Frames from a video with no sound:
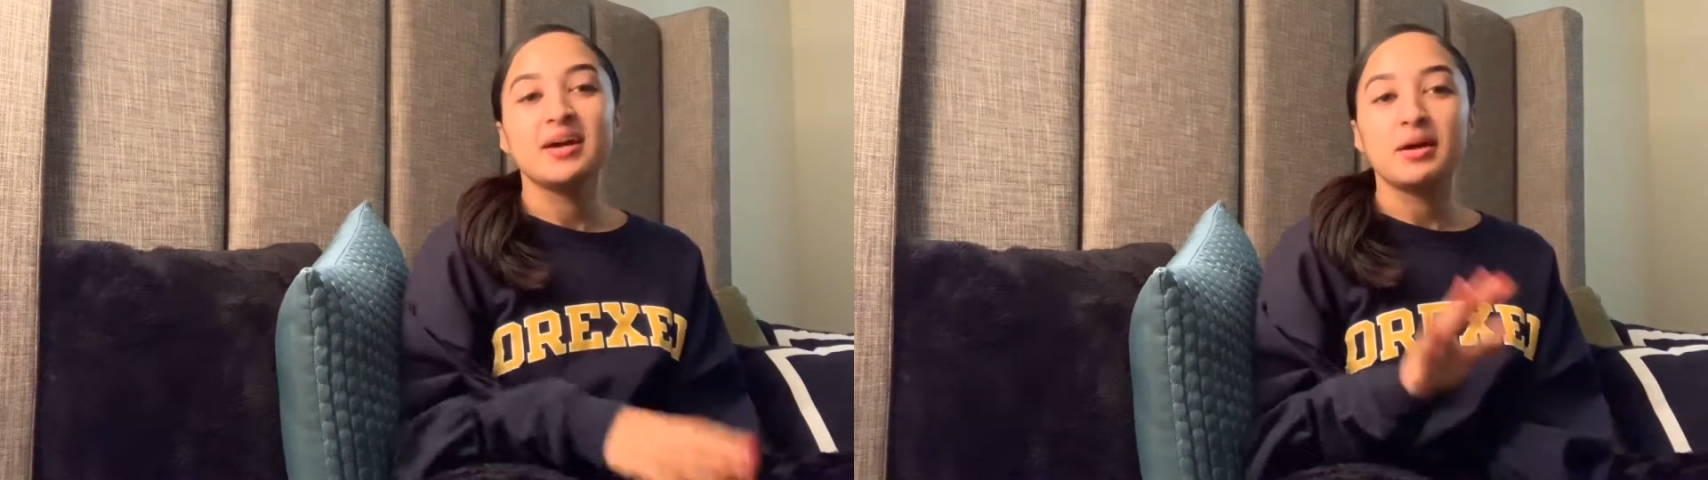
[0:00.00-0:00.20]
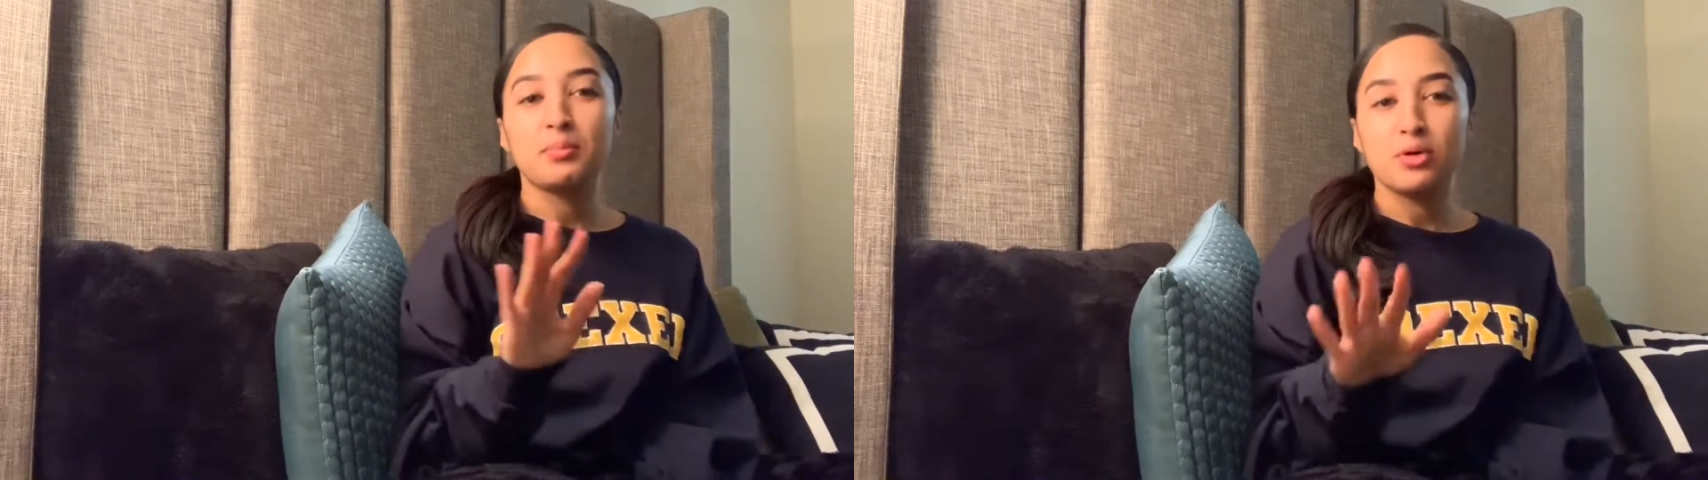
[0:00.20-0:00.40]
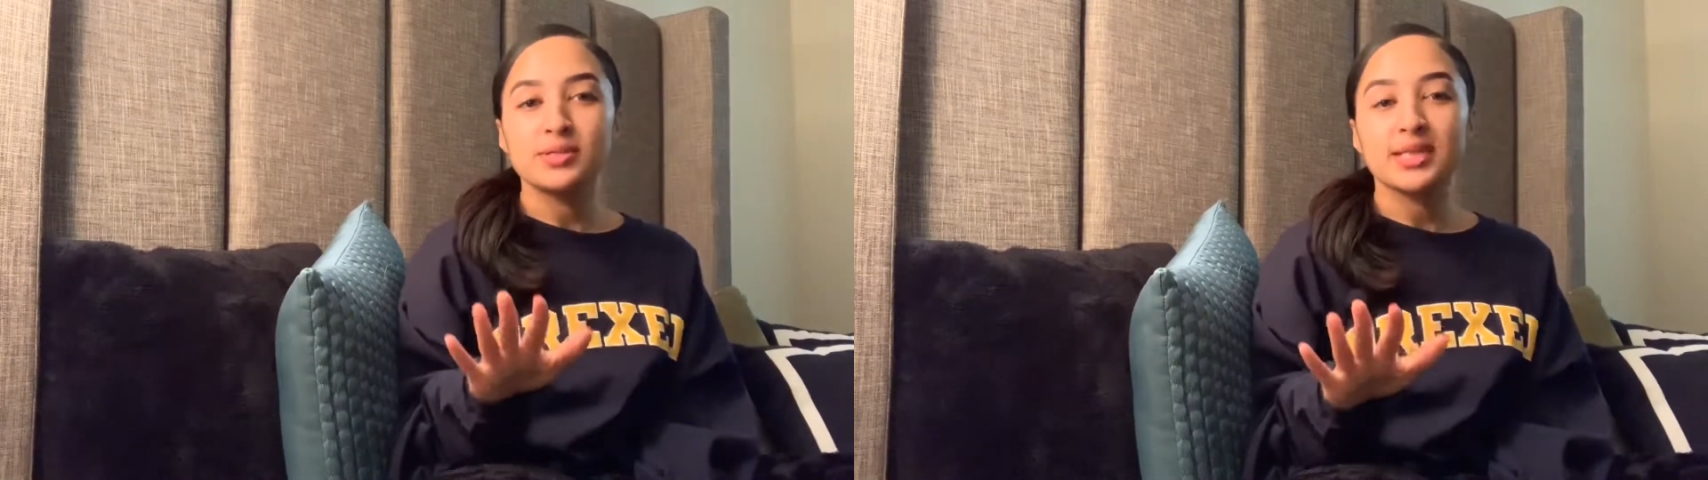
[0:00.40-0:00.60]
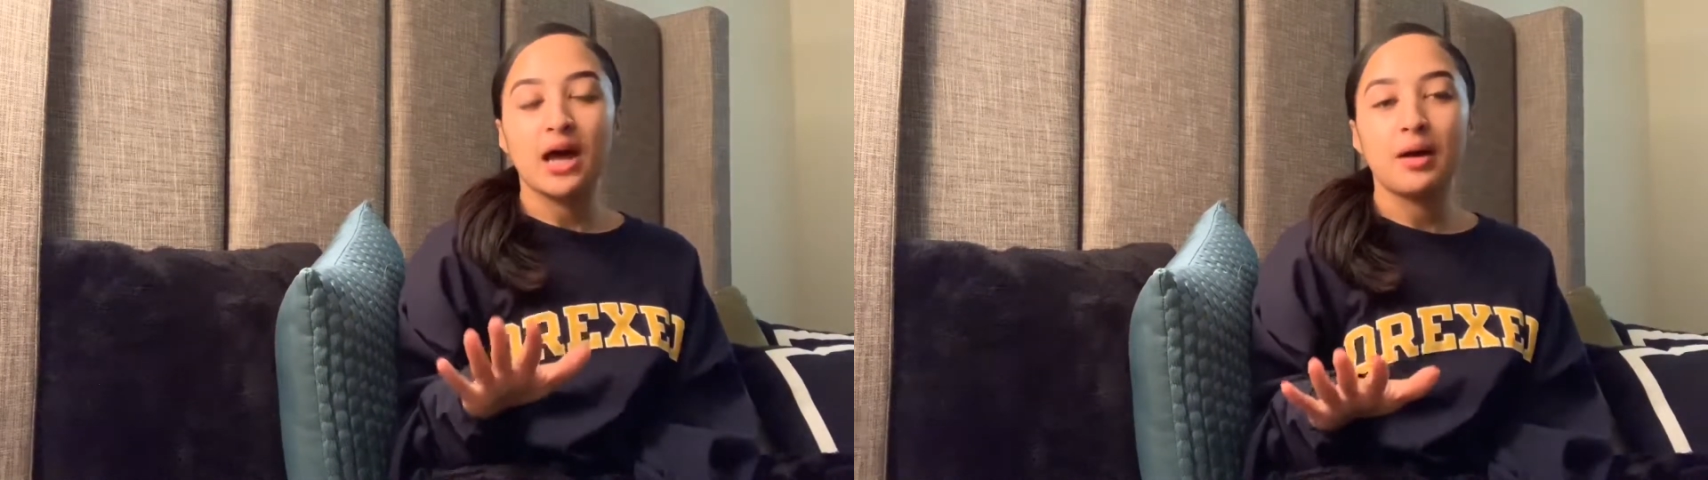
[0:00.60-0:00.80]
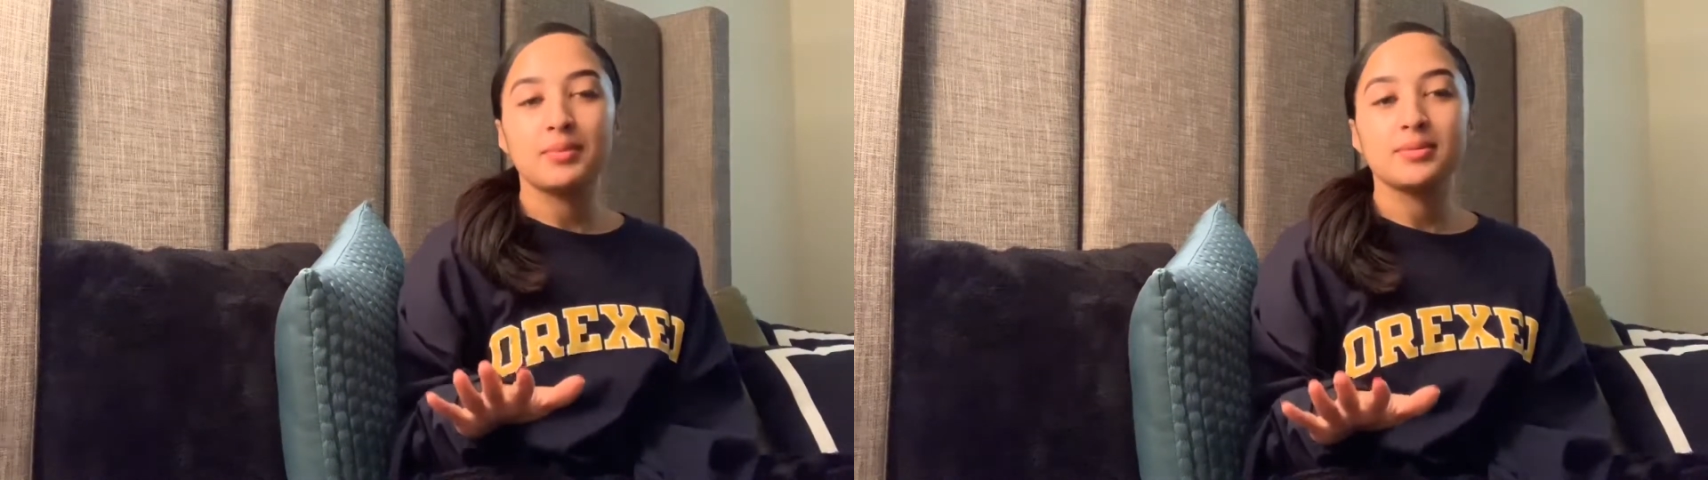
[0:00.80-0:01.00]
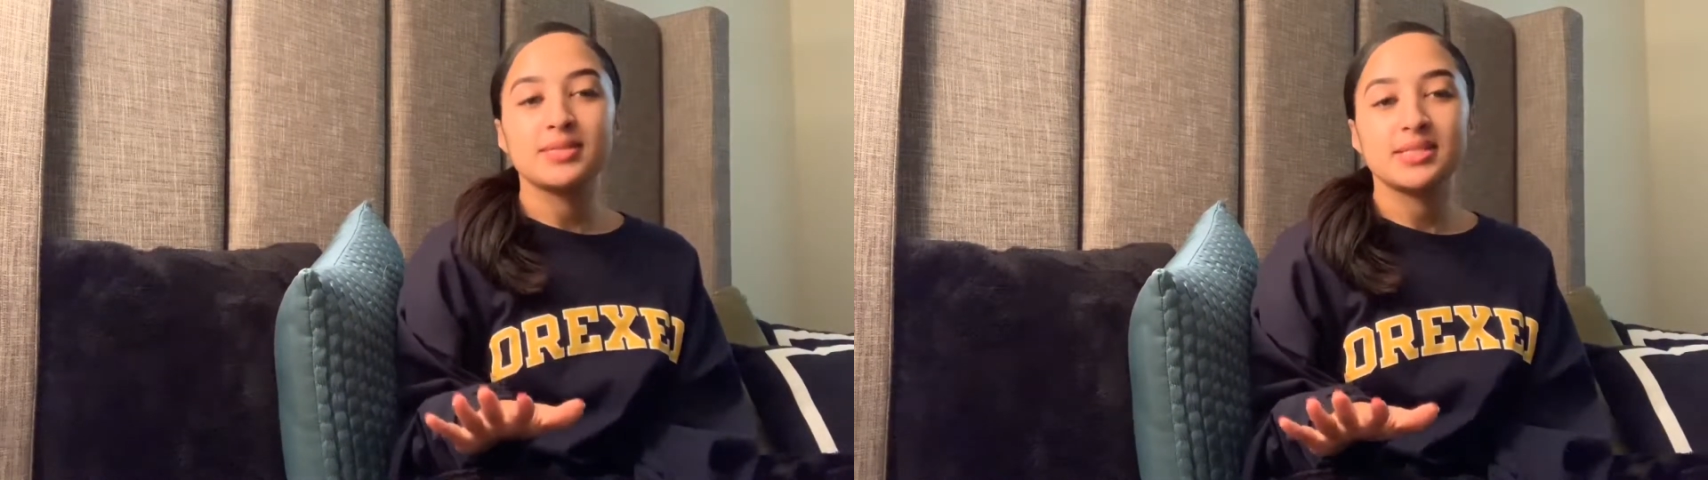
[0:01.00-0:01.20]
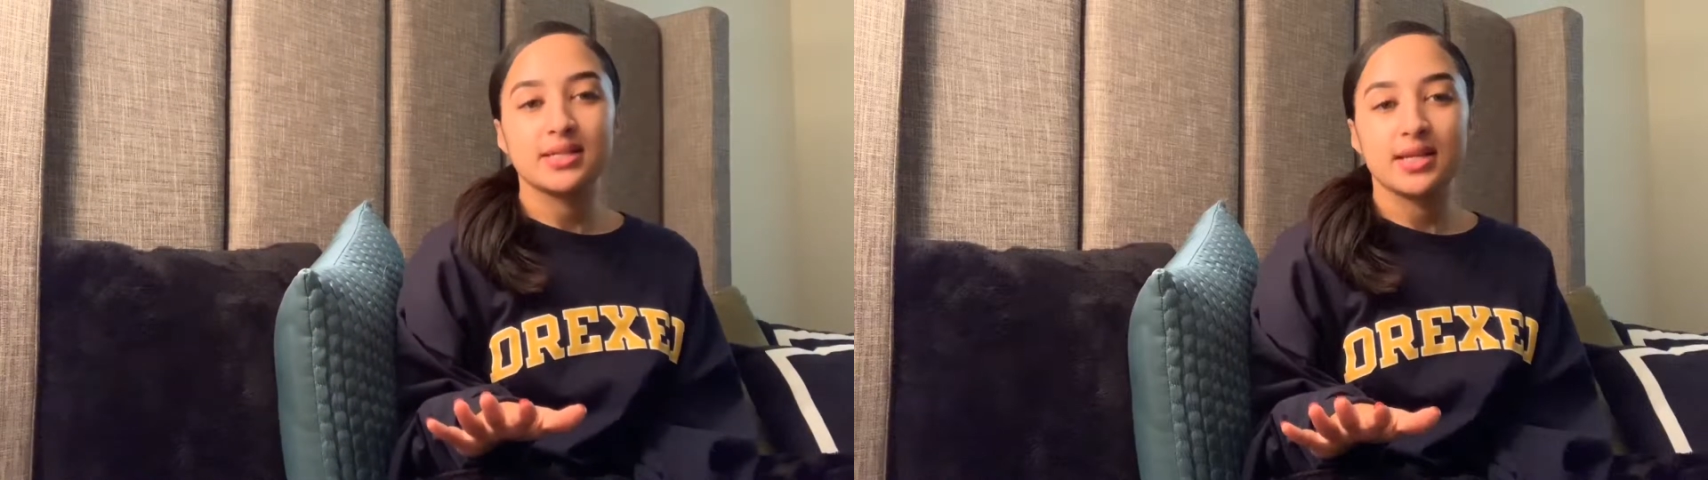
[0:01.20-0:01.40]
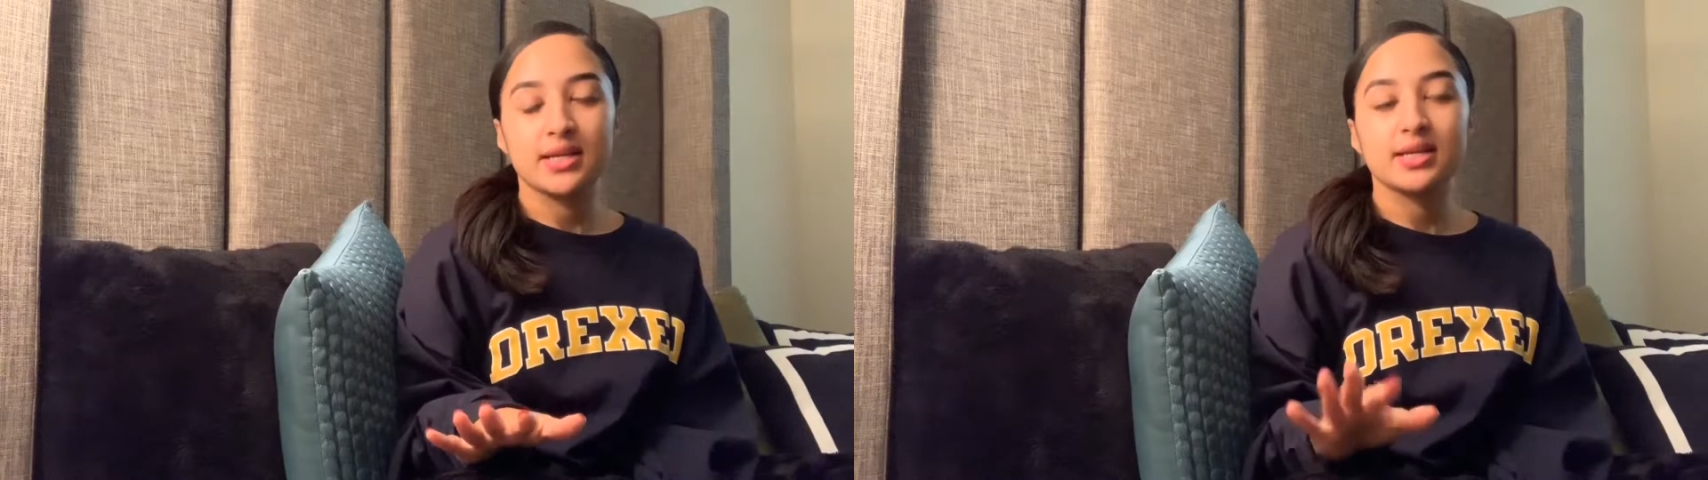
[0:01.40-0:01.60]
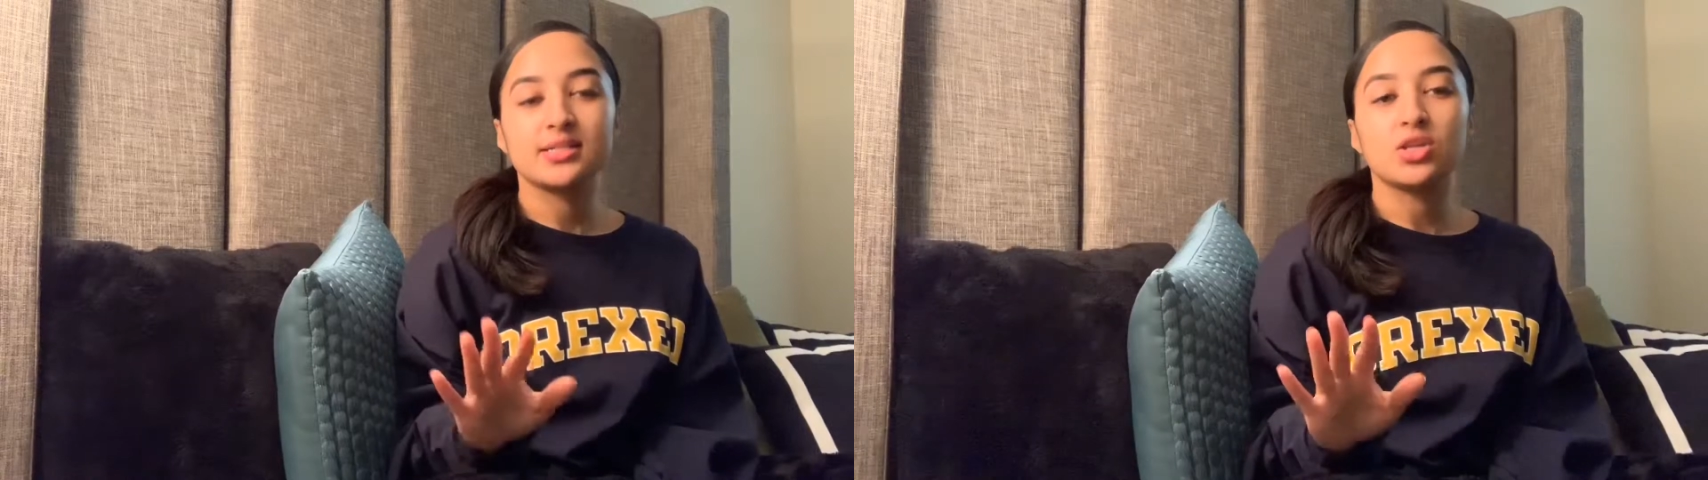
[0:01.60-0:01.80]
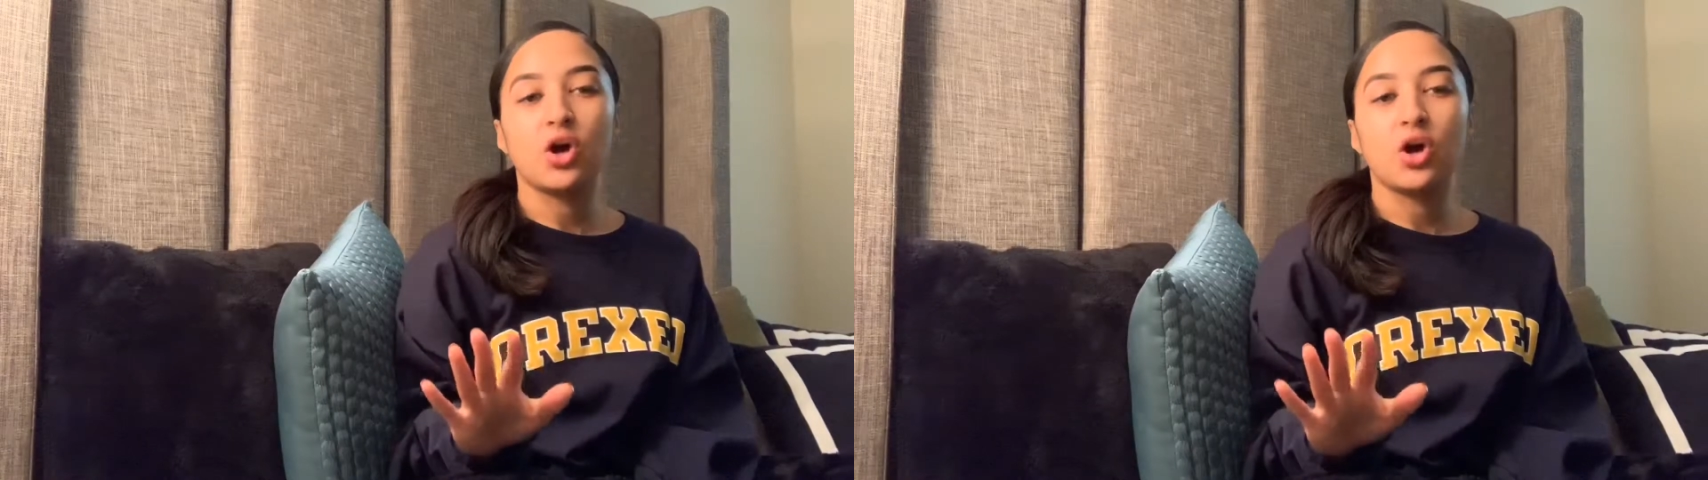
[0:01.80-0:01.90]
most common mistakes